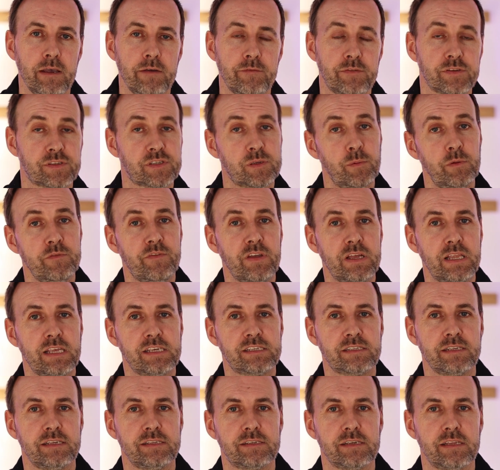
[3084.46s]
For some of you
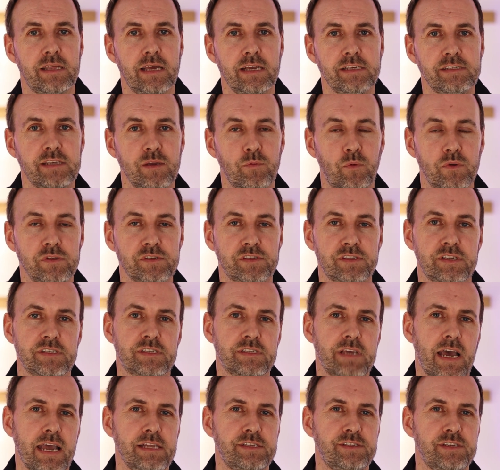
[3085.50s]
listening to this, he wants to
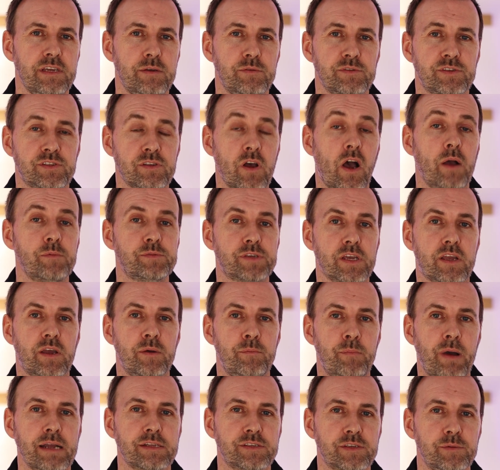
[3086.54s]
say to you, it's time to
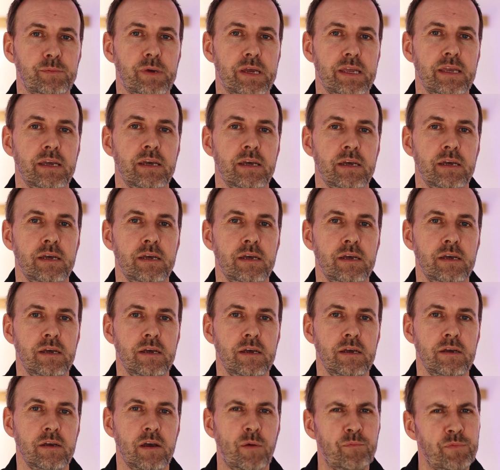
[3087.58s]
come back to me
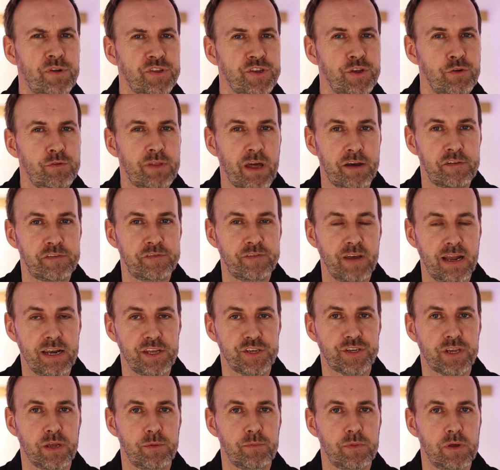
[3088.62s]
and renew that
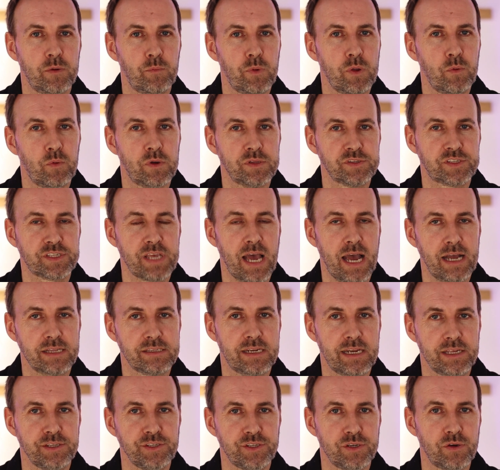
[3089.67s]
fellowship that we once had
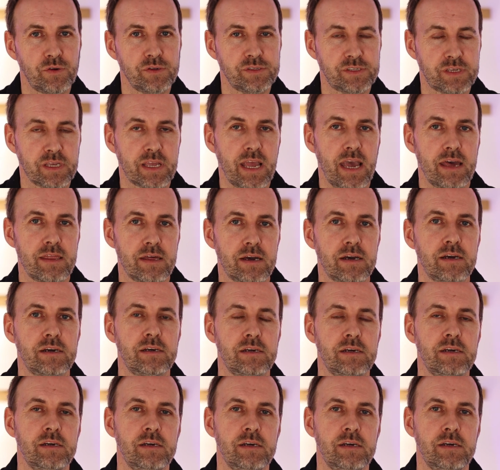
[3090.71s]
and enjoyed together.
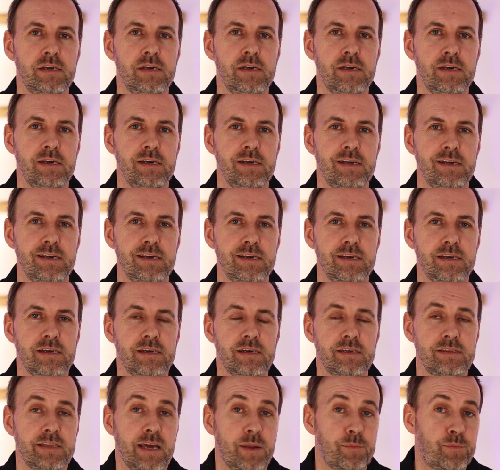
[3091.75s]

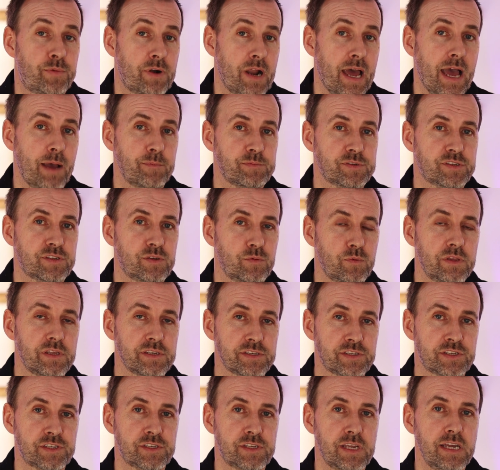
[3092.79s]
And then perhaps to
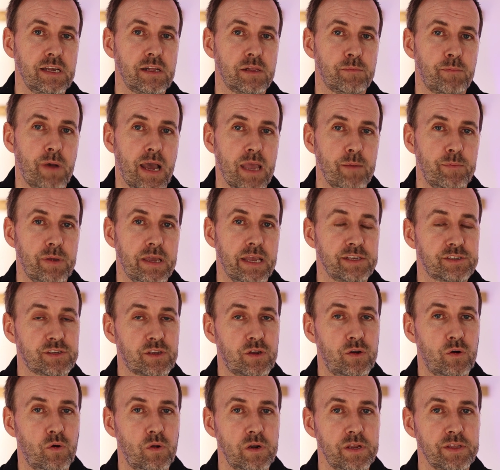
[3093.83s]
others still, maybe he's
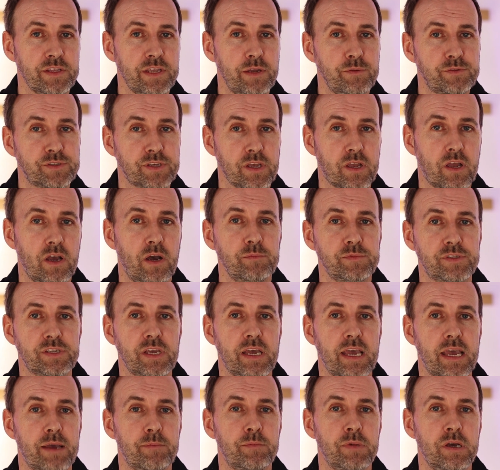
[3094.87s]
calling you to come
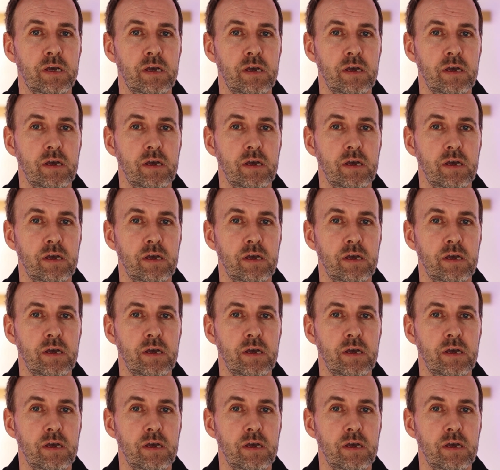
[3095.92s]
to him